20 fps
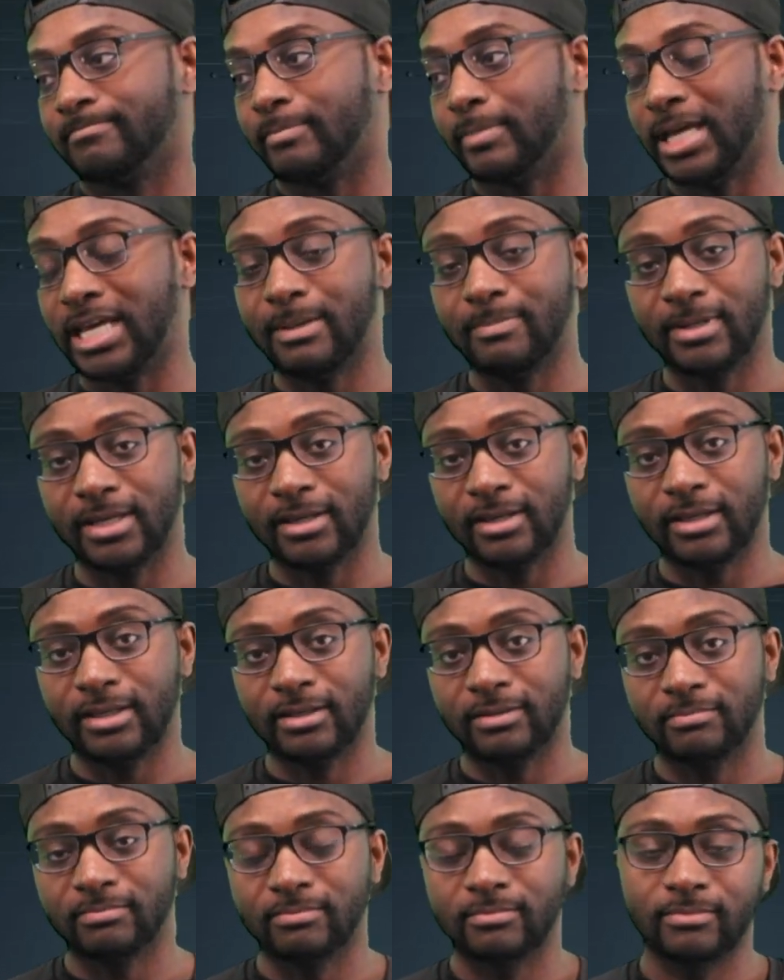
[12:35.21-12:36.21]

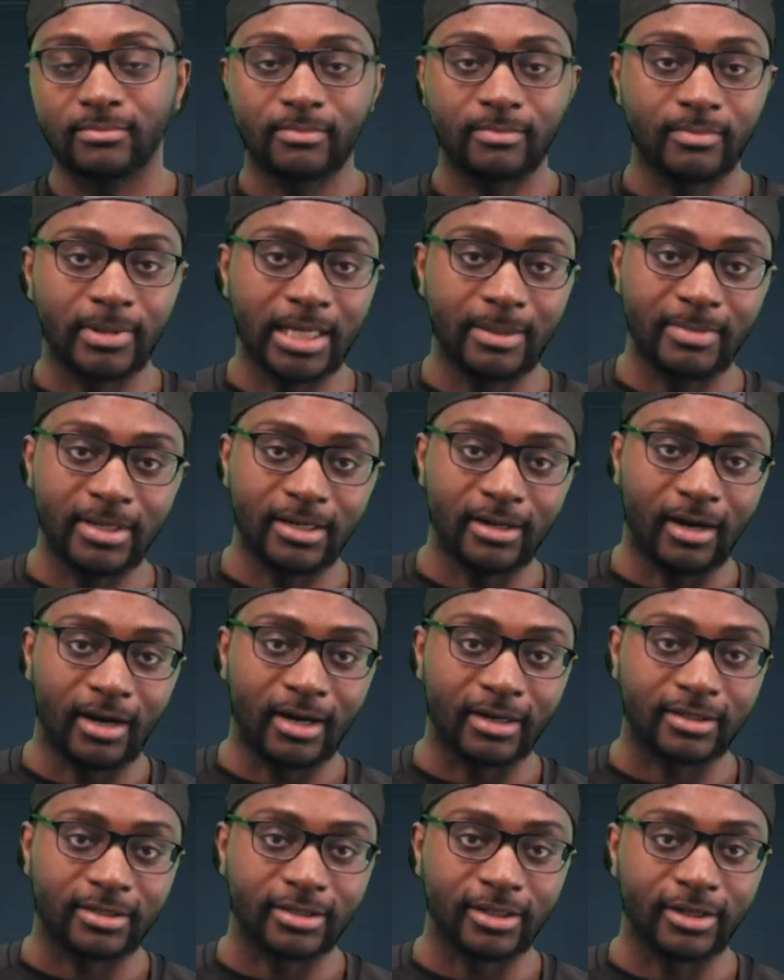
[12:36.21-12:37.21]
Maybe, maybe
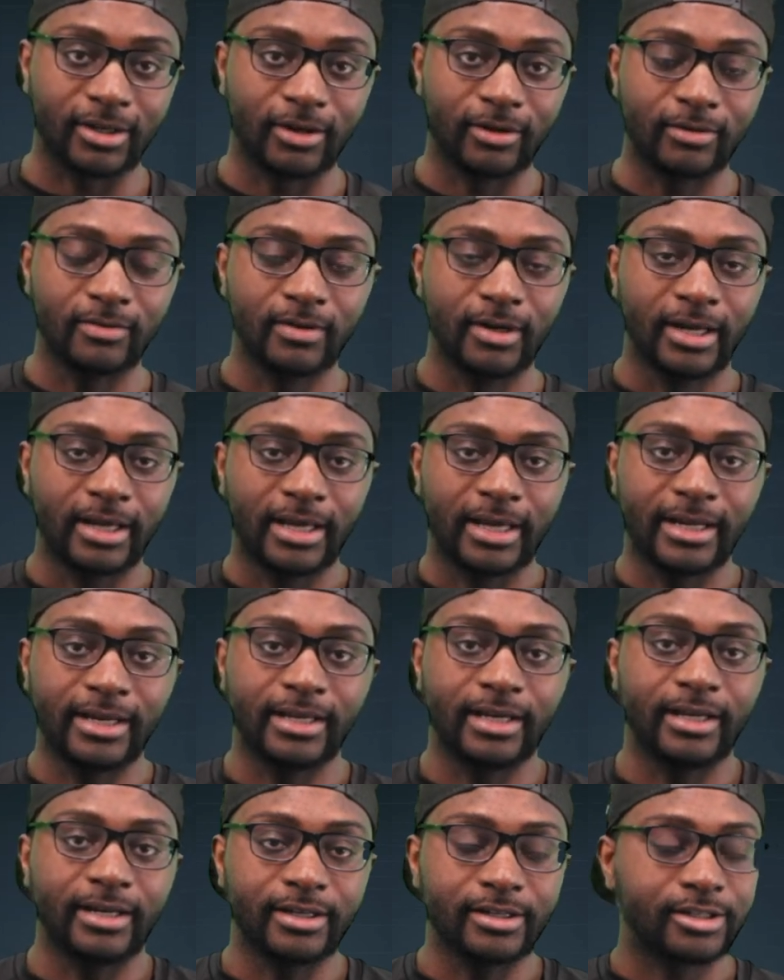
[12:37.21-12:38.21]
not, you know?
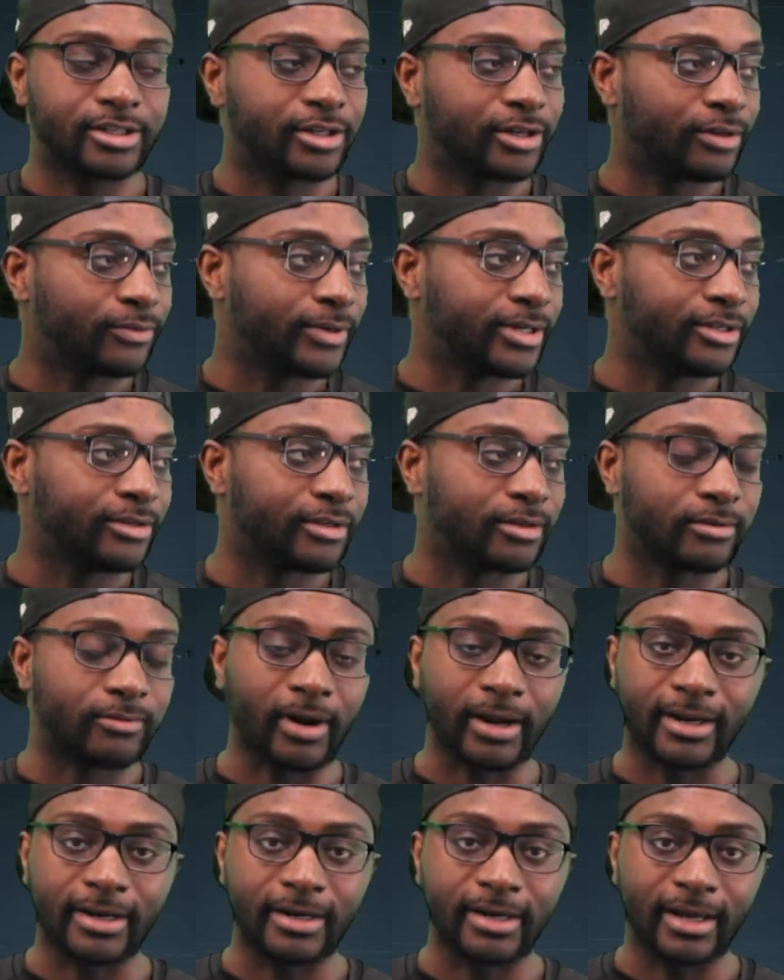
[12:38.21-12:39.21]
It is good when you can
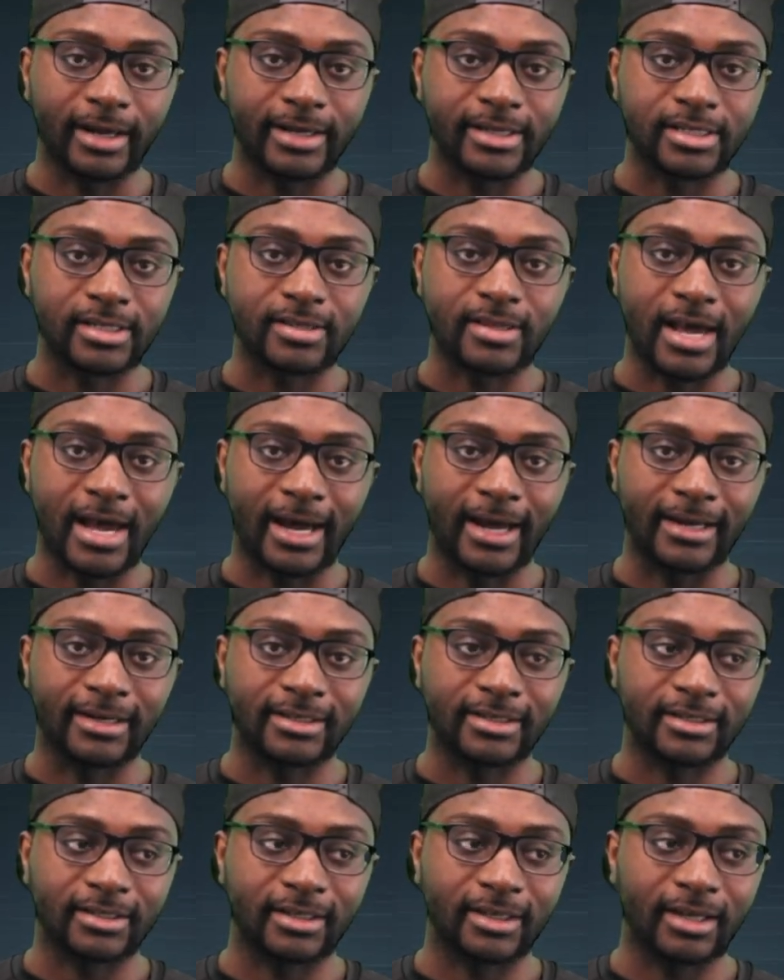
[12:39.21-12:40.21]
recognize
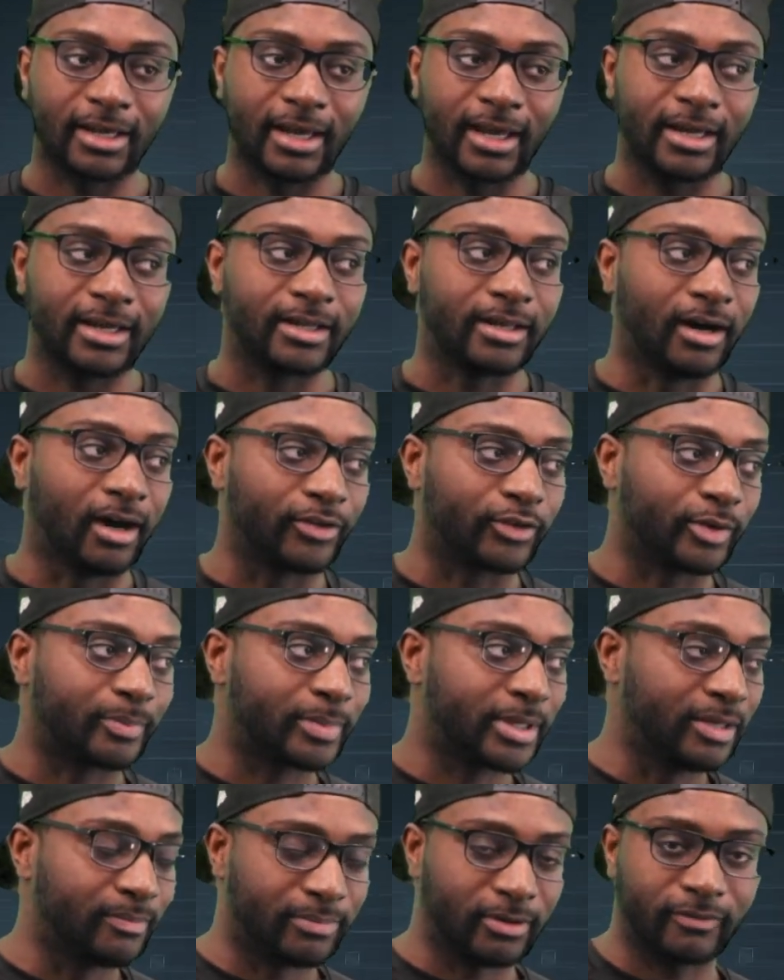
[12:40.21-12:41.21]
that, hey, other
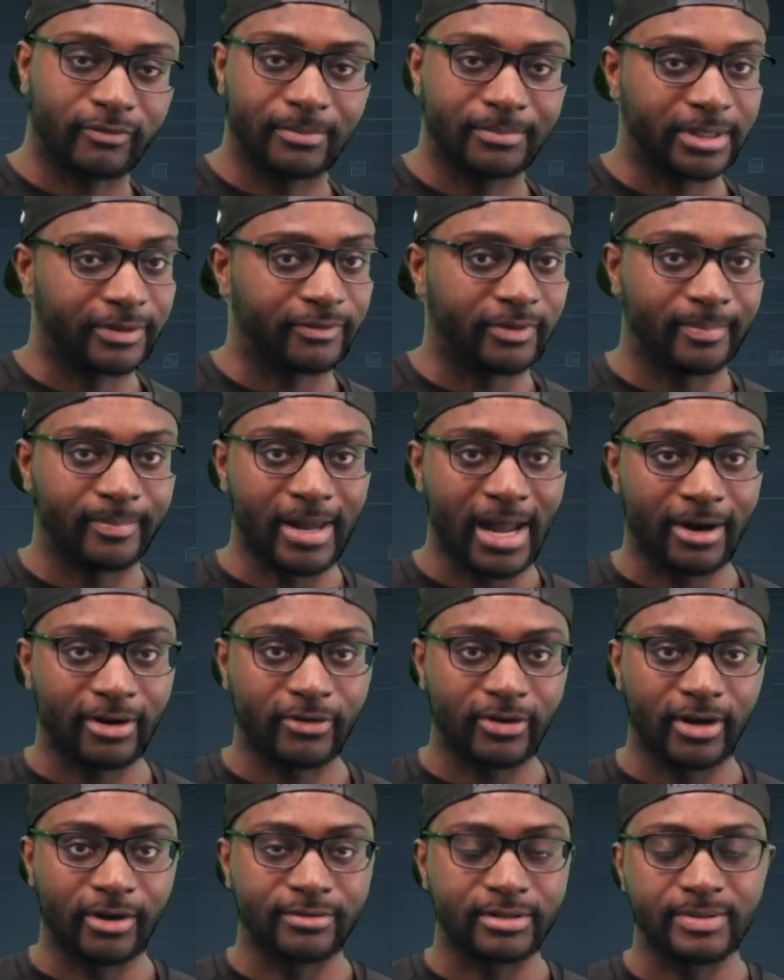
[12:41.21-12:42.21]
people from different
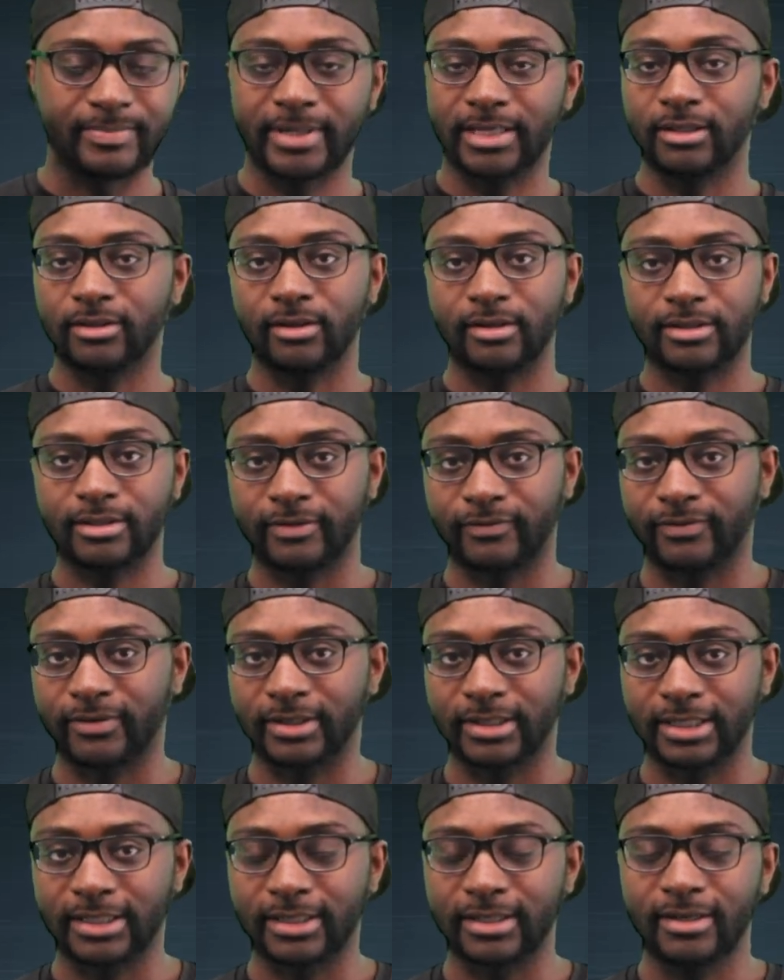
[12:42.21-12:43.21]
backgrounds, they may look
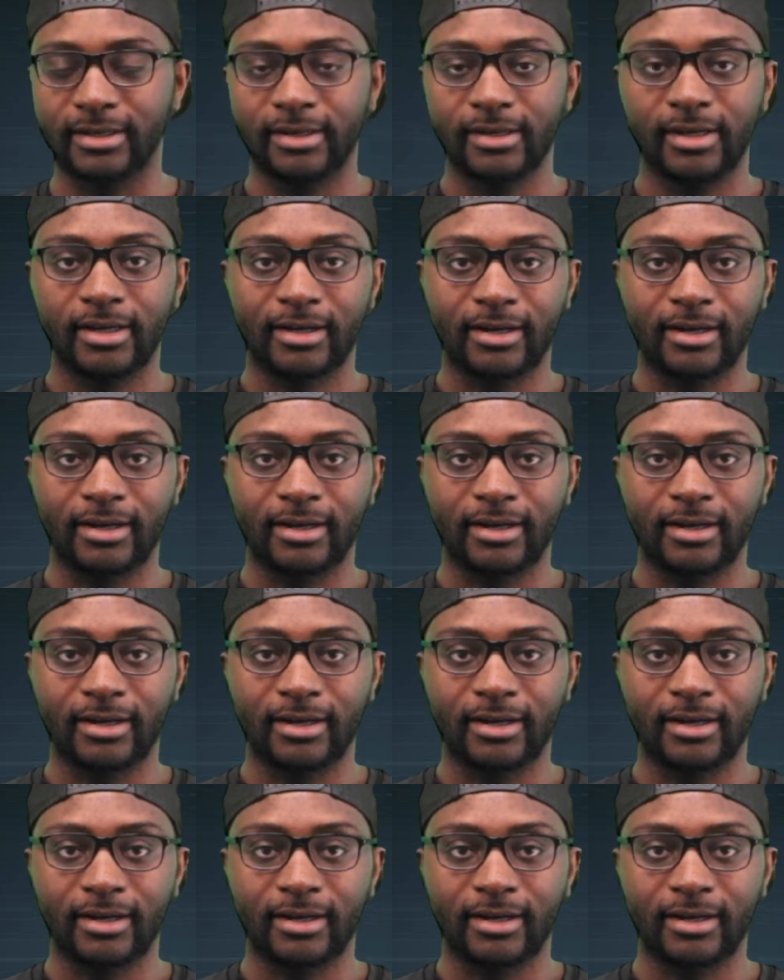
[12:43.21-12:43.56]
differently.